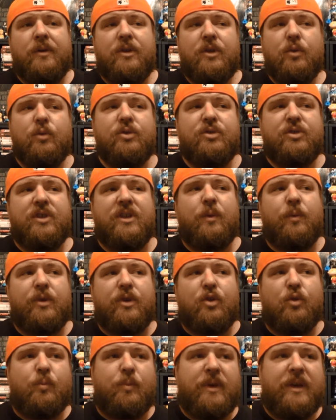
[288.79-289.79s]
Usually, when
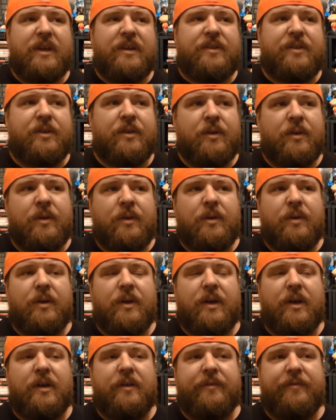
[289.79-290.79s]
you meet
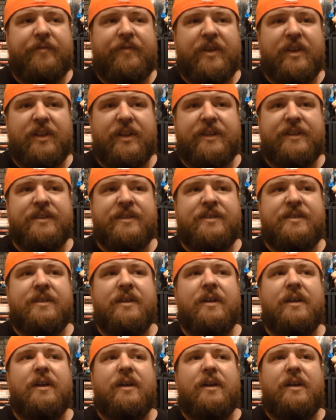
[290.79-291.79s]
uh, villains
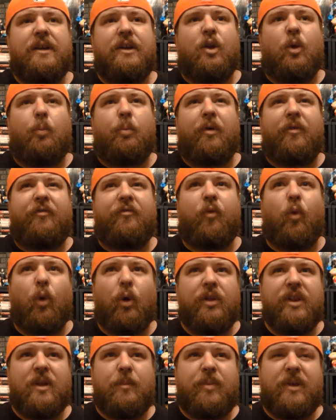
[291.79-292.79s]
you know,
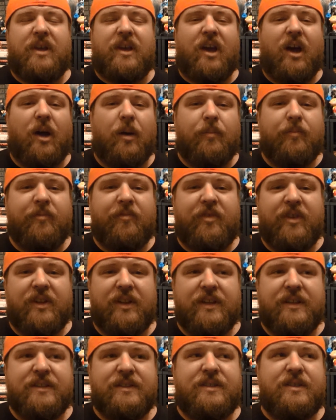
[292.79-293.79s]
before they become
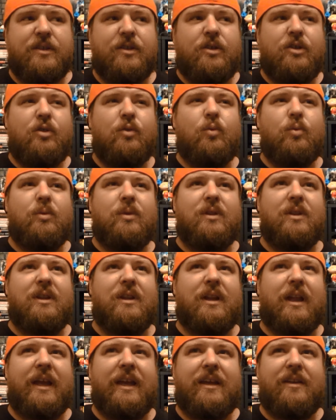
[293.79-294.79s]
villains, you
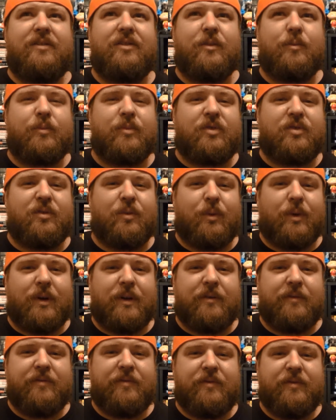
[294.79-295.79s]
like them sort
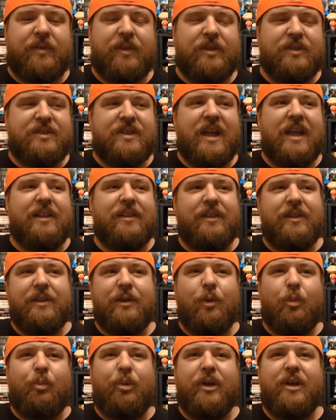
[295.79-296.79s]
of. There's that
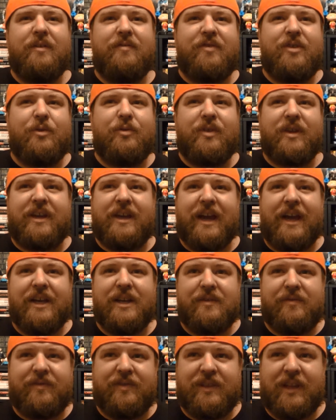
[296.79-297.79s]
little bit of you that
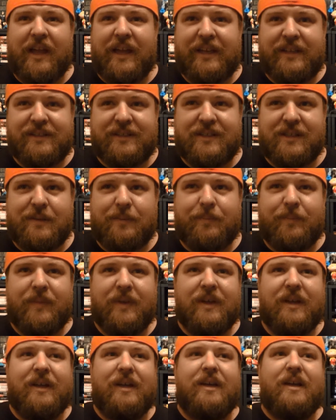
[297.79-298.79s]
kind of likes them.
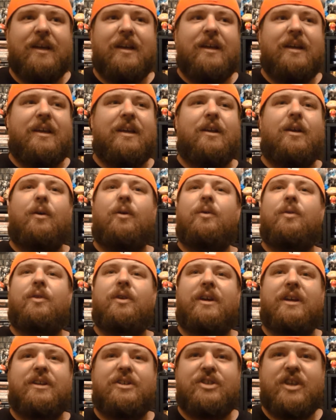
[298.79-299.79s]
You know,
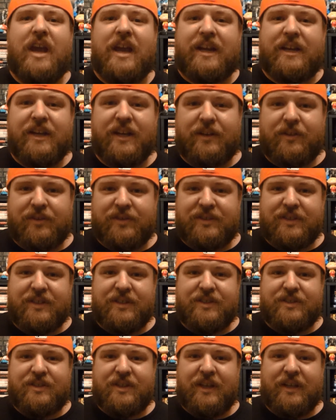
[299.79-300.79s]
look at Jack Nicholson
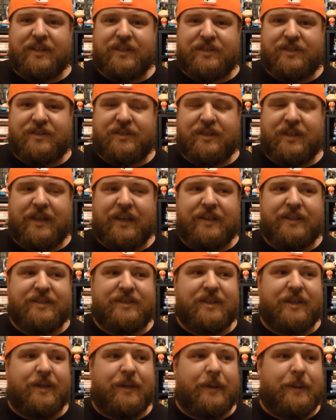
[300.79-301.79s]
as as
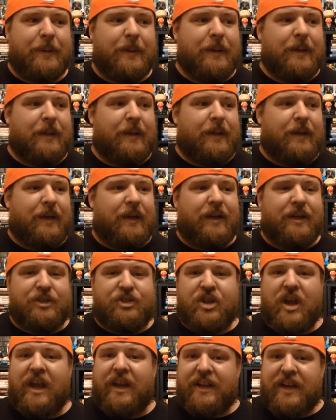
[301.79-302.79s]
as uh, uh,
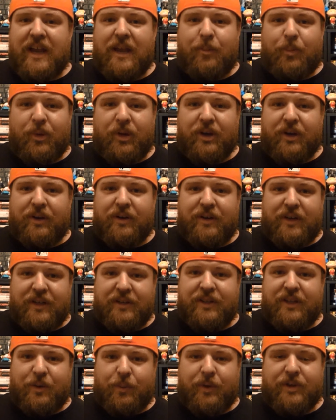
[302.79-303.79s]
Jack Napier
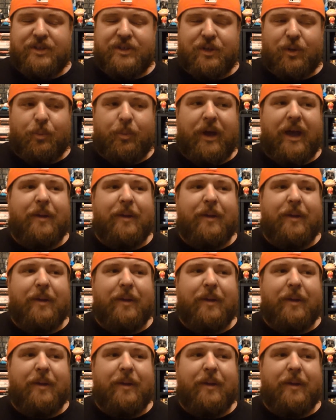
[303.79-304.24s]
in the original